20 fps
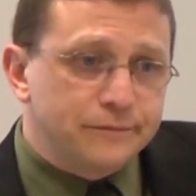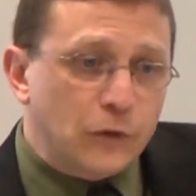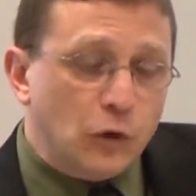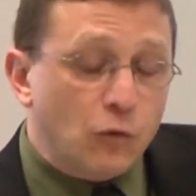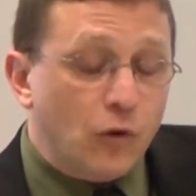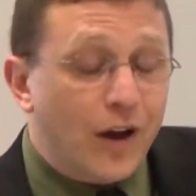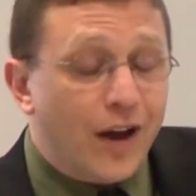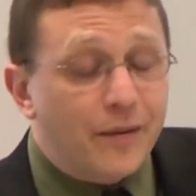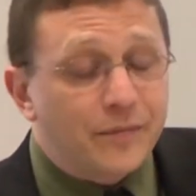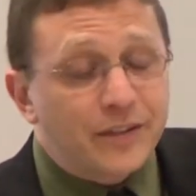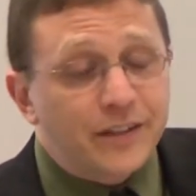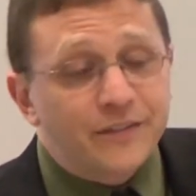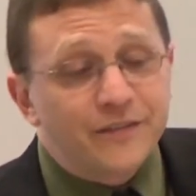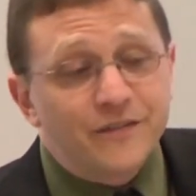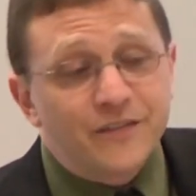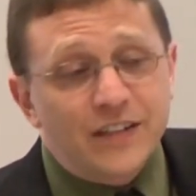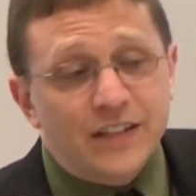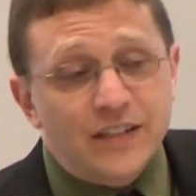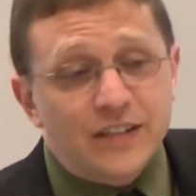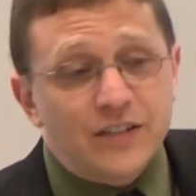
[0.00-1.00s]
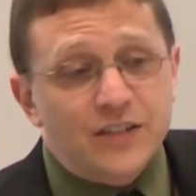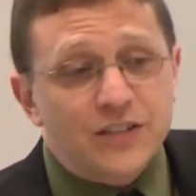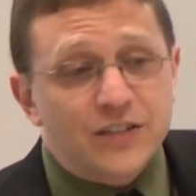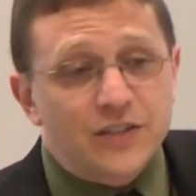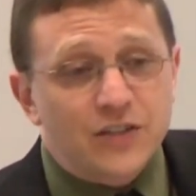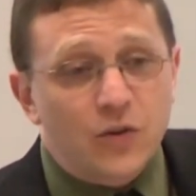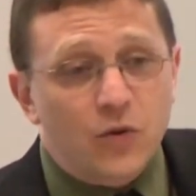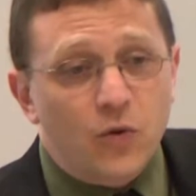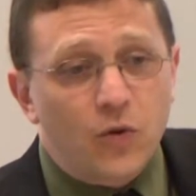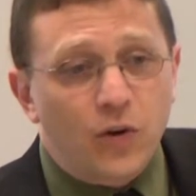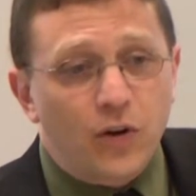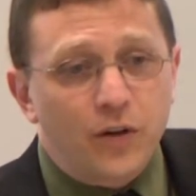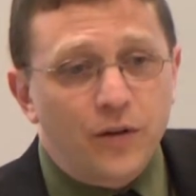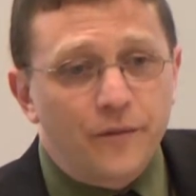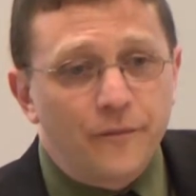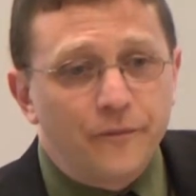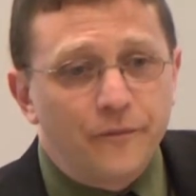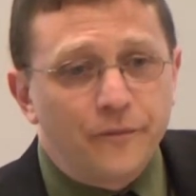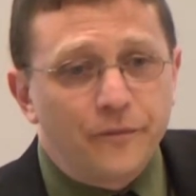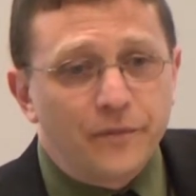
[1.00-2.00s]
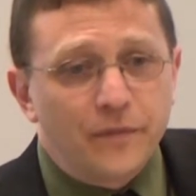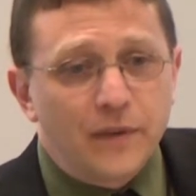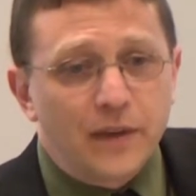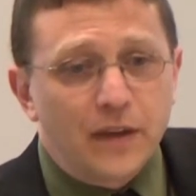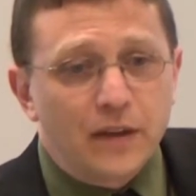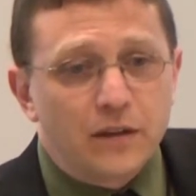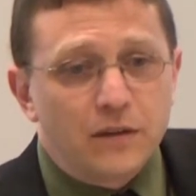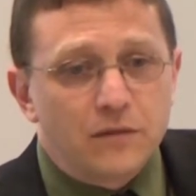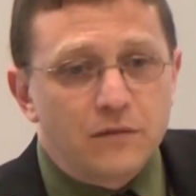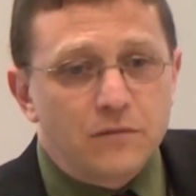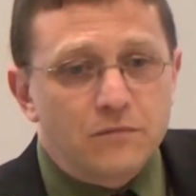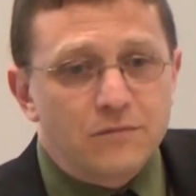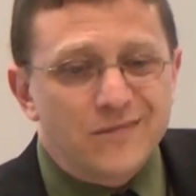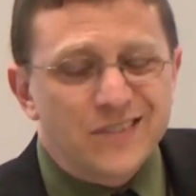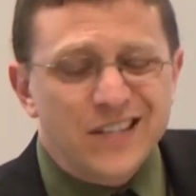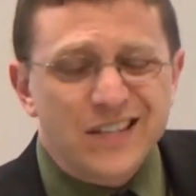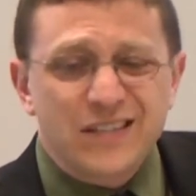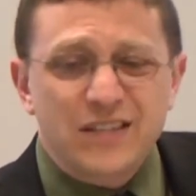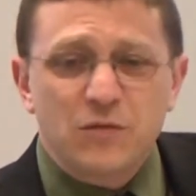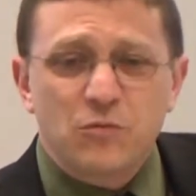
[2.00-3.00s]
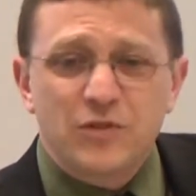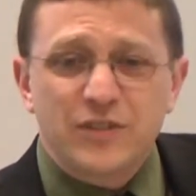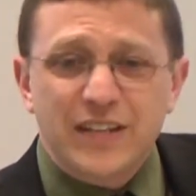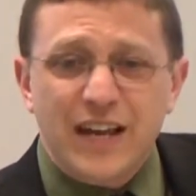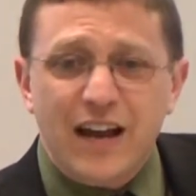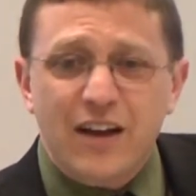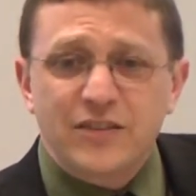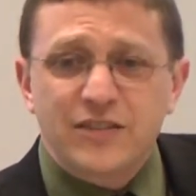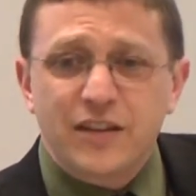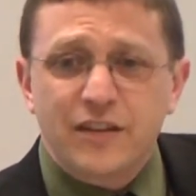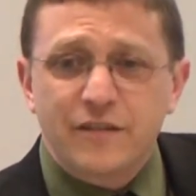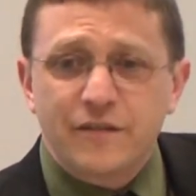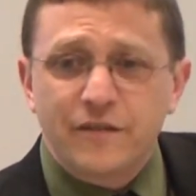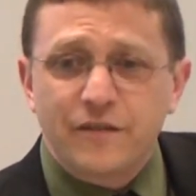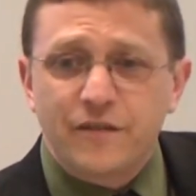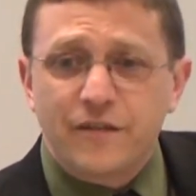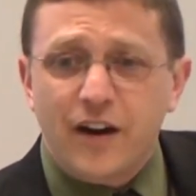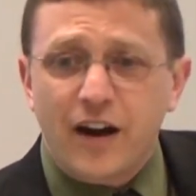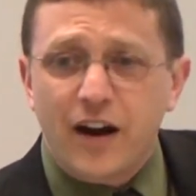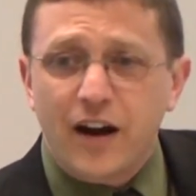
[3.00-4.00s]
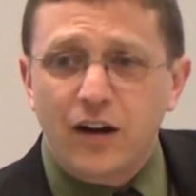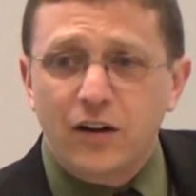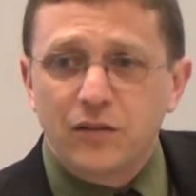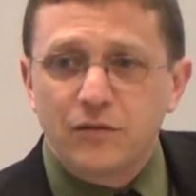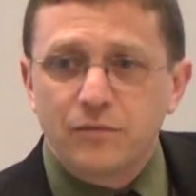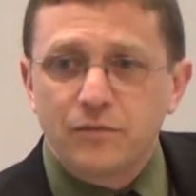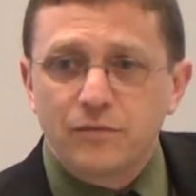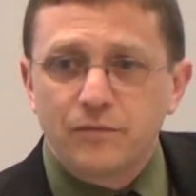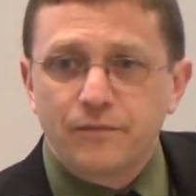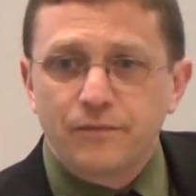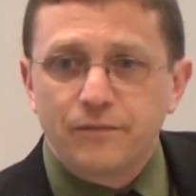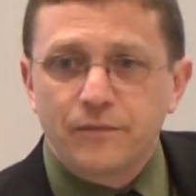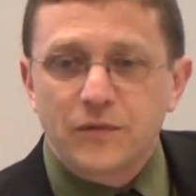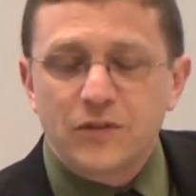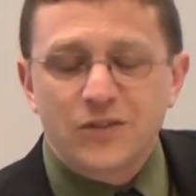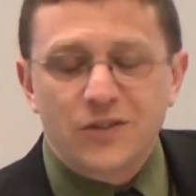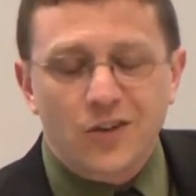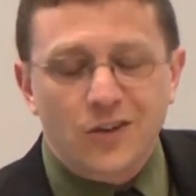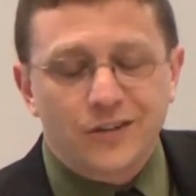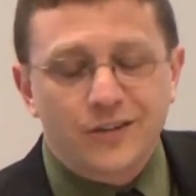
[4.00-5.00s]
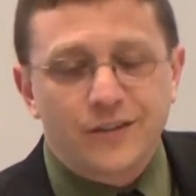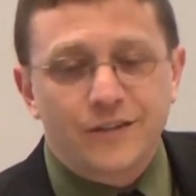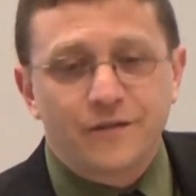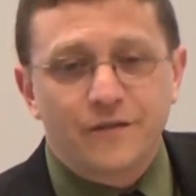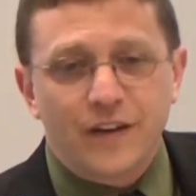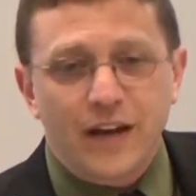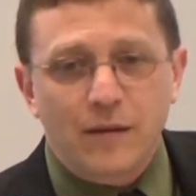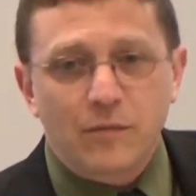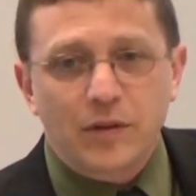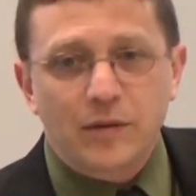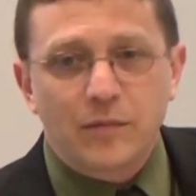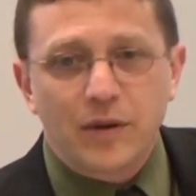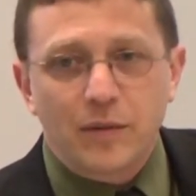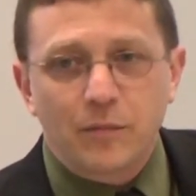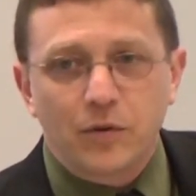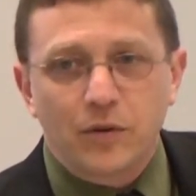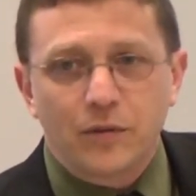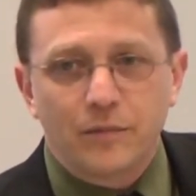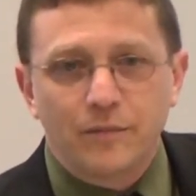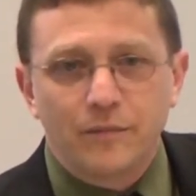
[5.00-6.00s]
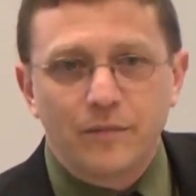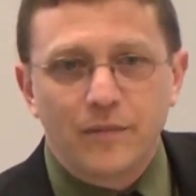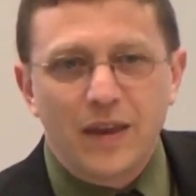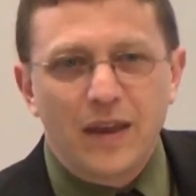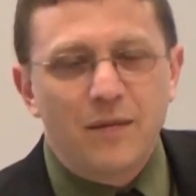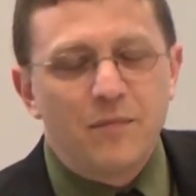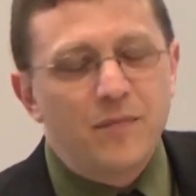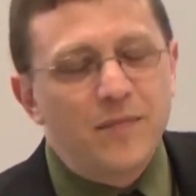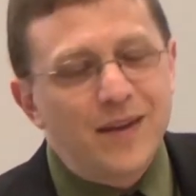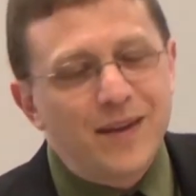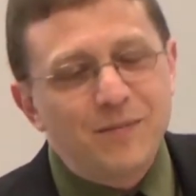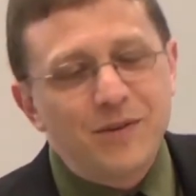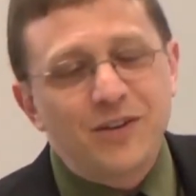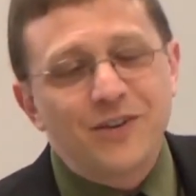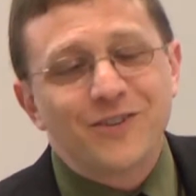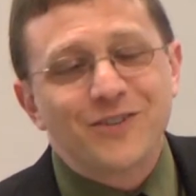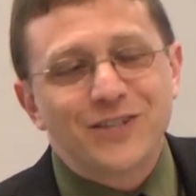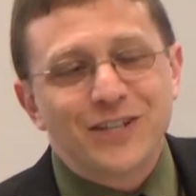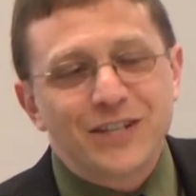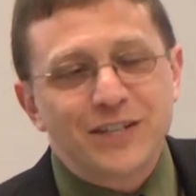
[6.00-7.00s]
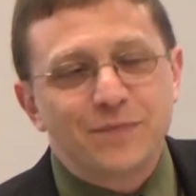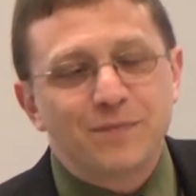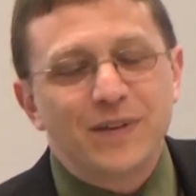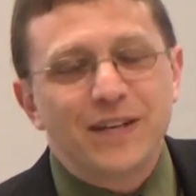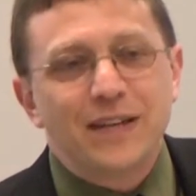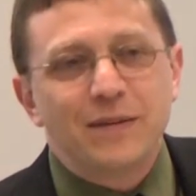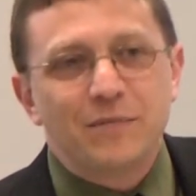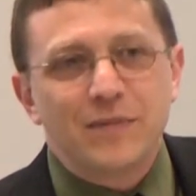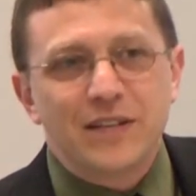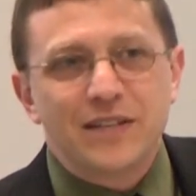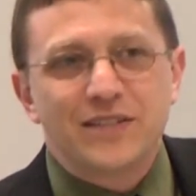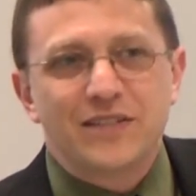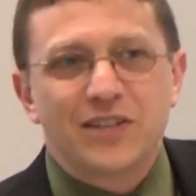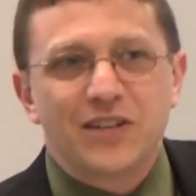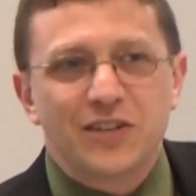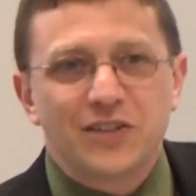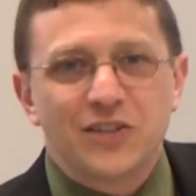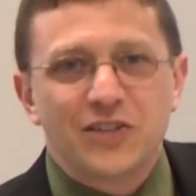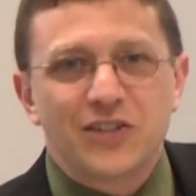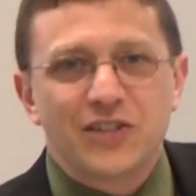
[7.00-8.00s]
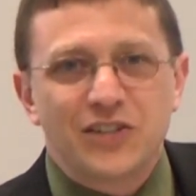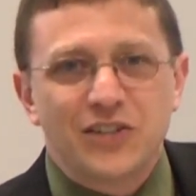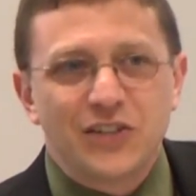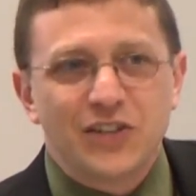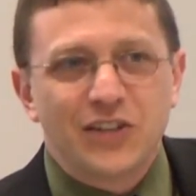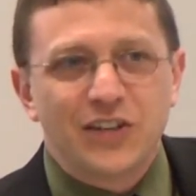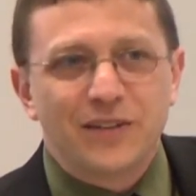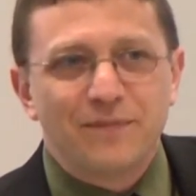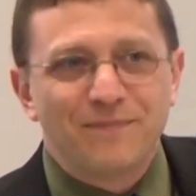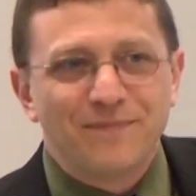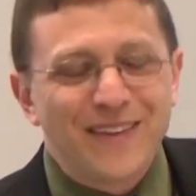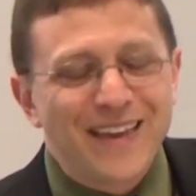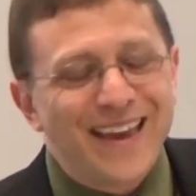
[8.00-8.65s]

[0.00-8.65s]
Robbed a convenience store? Set someone's house on fire? Assaulted a family member? Maybe you're just being misunderstood.